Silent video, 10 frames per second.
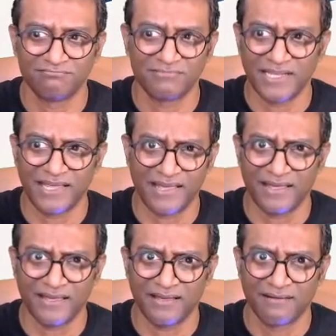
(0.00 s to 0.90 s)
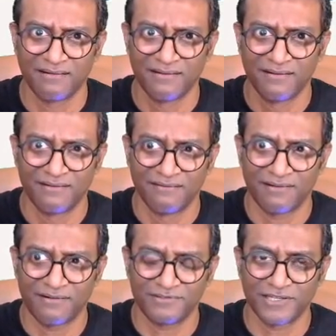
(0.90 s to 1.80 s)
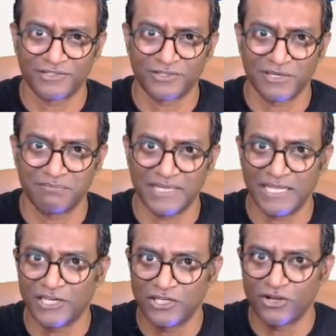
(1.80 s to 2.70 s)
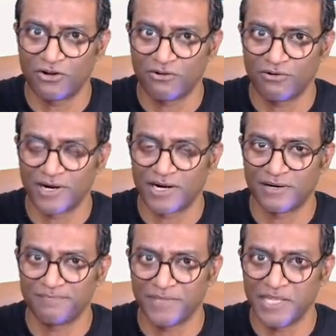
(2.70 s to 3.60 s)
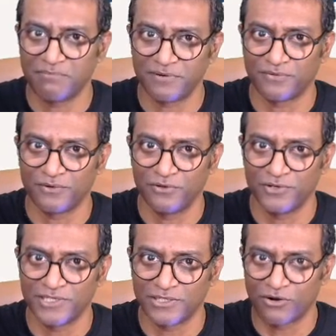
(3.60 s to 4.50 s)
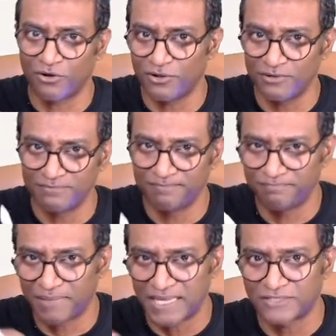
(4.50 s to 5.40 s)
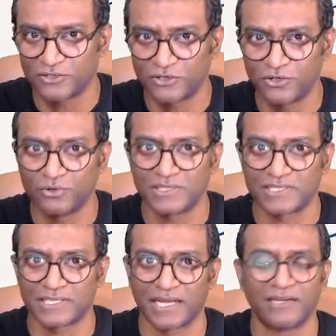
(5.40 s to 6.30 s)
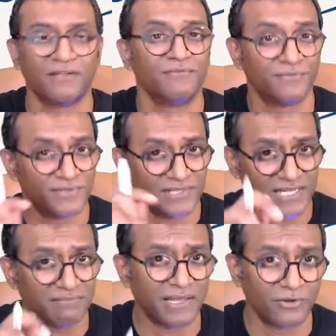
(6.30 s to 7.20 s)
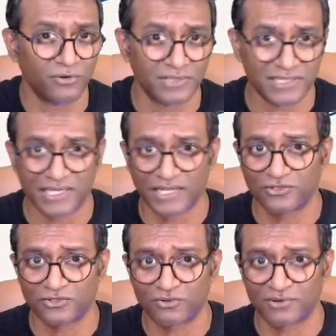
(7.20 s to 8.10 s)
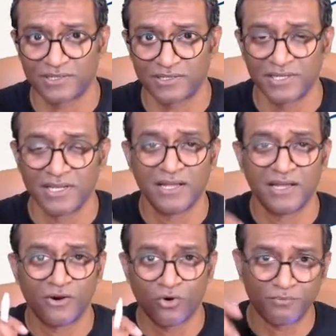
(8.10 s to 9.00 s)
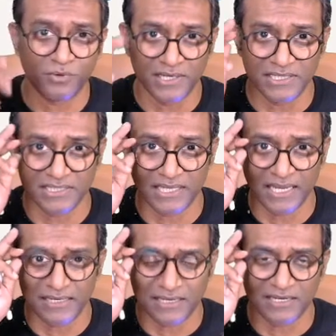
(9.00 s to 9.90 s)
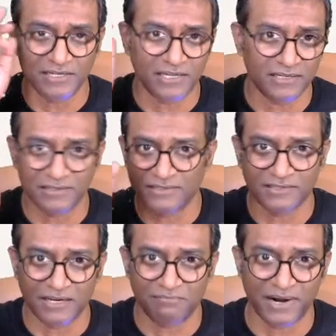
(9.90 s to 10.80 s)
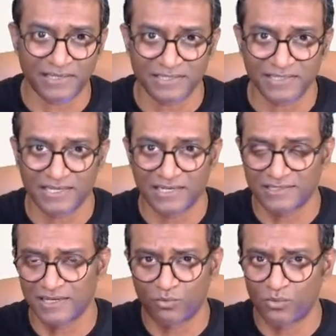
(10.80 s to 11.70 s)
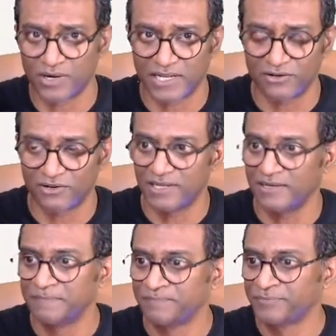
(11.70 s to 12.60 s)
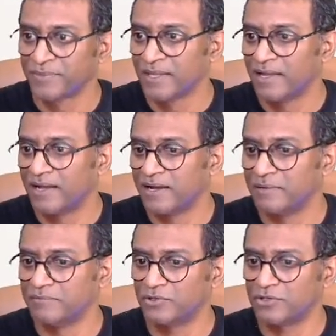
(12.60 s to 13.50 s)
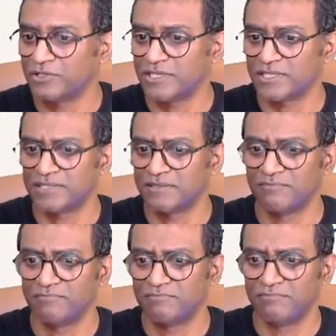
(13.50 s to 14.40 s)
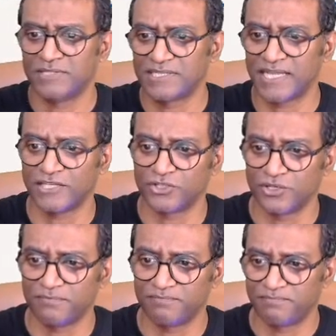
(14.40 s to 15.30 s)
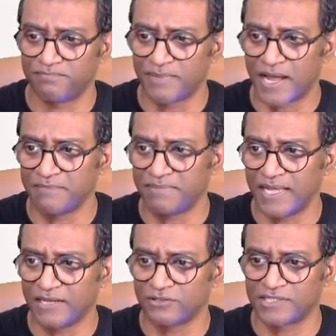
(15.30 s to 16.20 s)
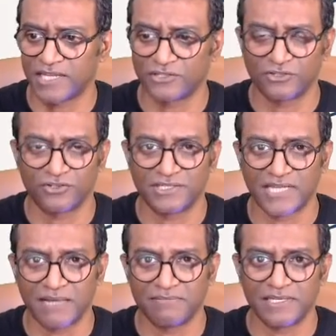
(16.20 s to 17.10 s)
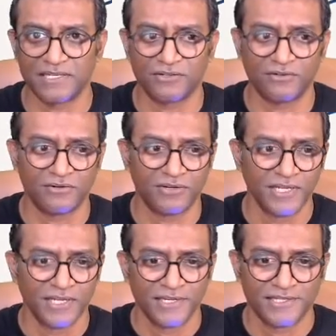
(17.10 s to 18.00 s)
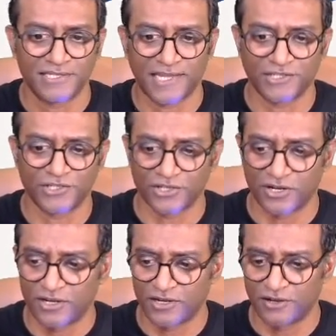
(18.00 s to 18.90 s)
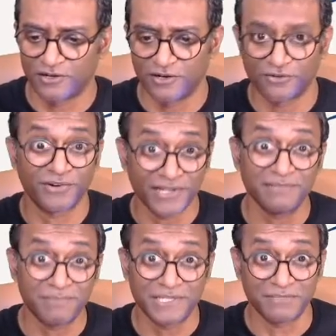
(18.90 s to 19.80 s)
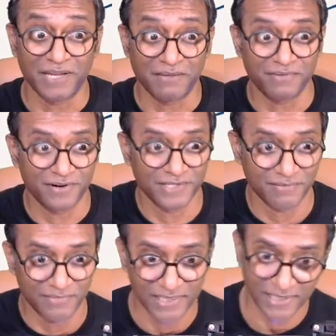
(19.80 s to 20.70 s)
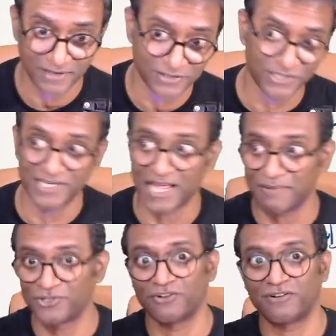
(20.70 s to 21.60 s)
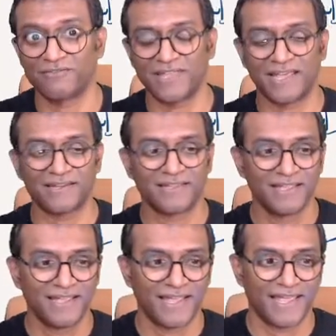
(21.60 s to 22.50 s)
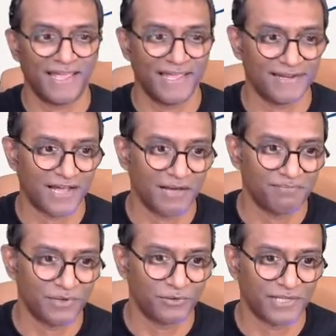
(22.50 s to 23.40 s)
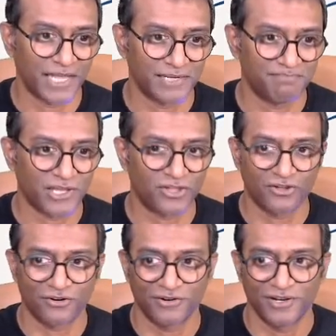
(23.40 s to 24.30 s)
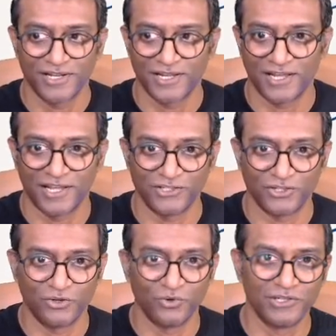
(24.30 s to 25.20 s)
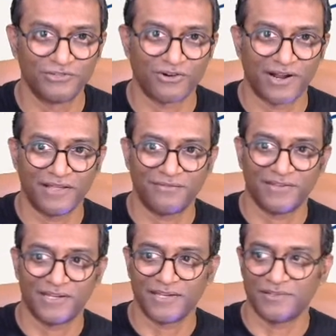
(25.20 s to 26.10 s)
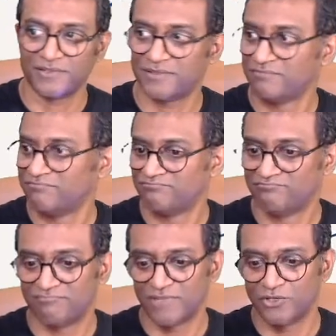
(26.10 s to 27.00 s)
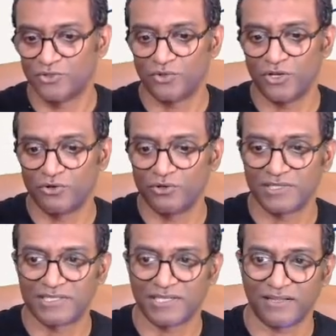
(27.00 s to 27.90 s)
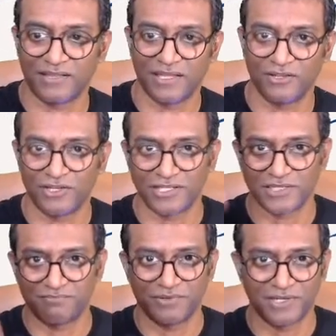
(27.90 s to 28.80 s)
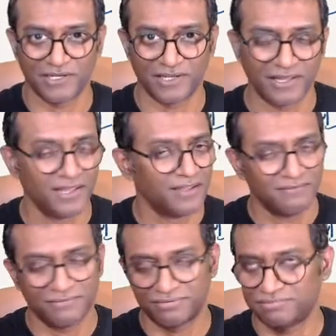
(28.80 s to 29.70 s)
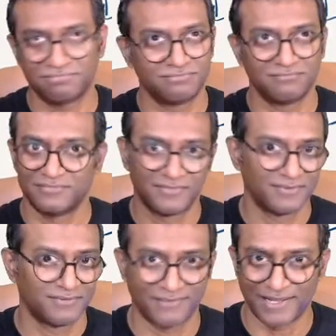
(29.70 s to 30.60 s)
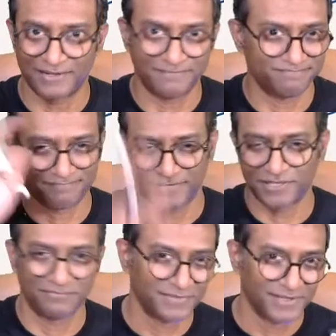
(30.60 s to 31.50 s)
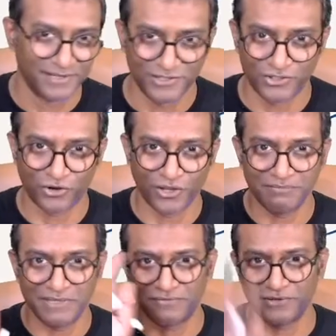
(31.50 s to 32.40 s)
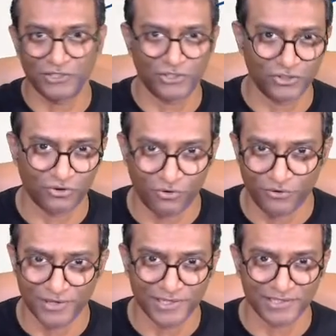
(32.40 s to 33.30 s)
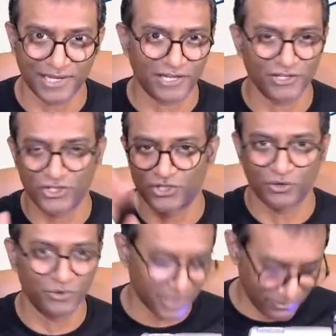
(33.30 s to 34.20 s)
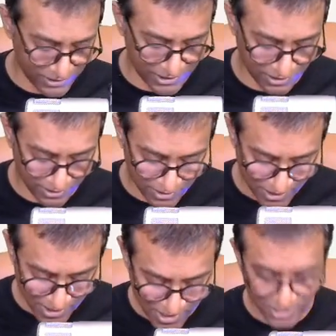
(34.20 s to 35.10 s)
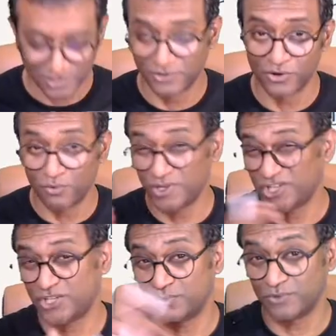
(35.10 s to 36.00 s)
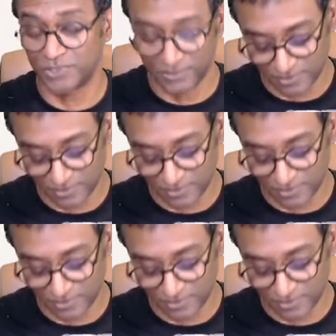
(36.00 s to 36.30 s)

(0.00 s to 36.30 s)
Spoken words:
Yeah, everything's gonna be in your e-portfolio. Is all based on the Google site. Now, you've seen my Google site tutorial. Hope you understand and start practicing and start working on it. You could just sketch on your iPad or sketch on your tablet or sketch on a real piece of paper or something. Take a snapshot of that and upload that picture into your Google Drive, and then just when you do your Google site thing, you can just put it in the well, join me for the tutorials. I can show you how it's done. No issues.